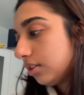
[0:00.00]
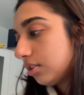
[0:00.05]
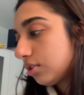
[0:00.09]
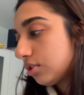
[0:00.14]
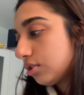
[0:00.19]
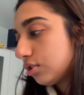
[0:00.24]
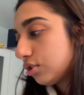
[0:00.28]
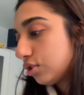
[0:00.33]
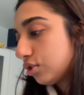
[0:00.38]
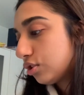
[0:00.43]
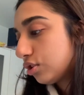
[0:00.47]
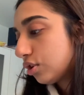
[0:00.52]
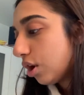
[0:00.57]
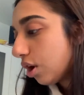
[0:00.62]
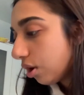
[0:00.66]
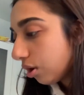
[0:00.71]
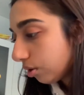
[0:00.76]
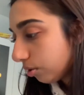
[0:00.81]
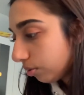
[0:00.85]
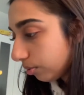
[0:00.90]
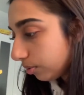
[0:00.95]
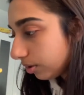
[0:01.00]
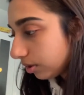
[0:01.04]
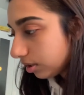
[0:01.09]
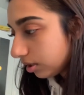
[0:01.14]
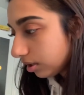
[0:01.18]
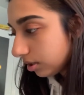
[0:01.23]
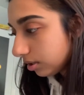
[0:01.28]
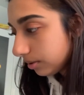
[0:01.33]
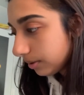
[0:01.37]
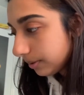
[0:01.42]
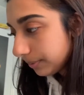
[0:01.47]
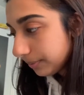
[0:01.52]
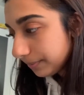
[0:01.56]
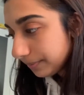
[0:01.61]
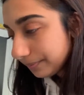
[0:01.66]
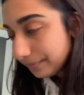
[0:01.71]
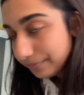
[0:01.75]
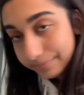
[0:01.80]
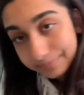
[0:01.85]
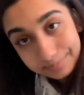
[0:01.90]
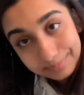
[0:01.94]
So
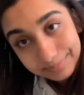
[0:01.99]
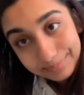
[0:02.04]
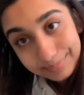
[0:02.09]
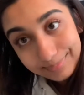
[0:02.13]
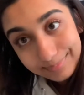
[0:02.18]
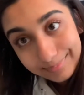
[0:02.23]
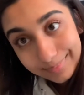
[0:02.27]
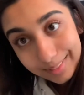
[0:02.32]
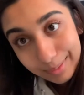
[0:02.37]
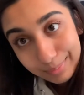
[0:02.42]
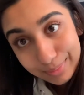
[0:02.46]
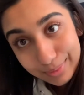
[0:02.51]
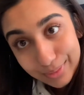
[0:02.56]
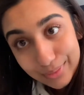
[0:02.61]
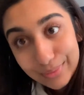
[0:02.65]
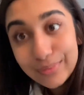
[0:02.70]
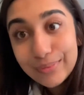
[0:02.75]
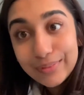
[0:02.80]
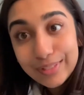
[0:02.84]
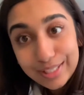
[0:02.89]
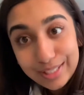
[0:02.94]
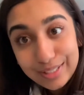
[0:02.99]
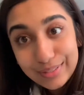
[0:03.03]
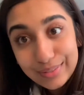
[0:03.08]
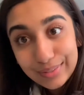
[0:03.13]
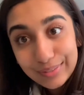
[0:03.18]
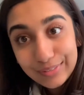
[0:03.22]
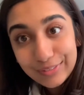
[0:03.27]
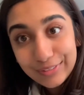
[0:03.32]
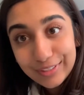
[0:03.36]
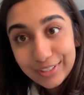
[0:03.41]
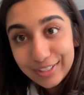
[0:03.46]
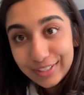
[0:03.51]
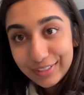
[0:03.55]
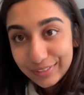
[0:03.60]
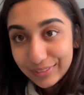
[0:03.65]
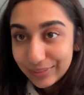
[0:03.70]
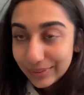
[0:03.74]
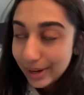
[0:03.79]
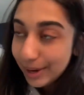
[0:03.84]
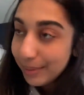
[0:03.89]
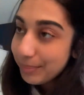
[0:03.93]
I'm gonna redo it for
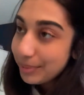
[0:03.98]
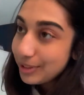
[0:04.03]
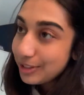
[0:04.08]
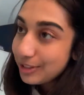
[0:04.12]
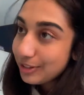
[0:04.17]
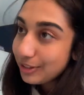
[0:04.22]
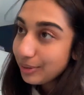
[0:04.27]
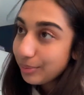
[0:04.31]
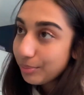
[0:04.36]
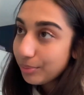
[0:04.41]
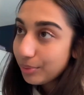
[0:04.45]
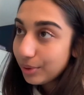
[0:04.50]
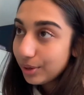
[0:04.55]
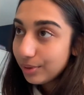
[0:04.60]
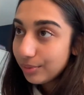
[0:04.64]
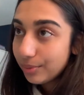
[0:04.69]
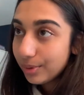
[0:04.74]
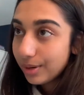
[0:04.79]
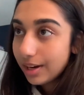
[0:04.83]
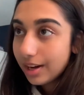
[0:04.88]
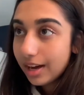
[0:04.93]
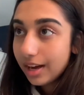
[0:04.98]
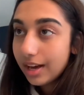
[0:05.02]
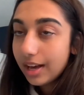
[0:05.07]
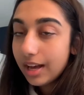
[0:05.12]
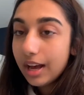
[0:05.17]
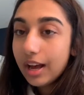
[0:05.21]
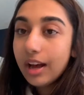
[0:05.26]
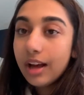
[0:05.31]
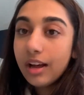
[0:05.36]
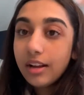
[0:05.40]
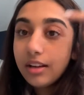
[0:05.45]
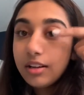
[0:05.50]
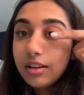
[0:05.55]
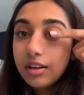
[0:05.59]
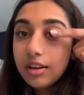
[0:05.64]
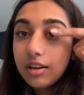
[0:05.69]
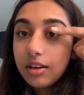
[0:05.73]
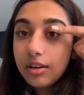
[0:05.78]
you up until the point where I add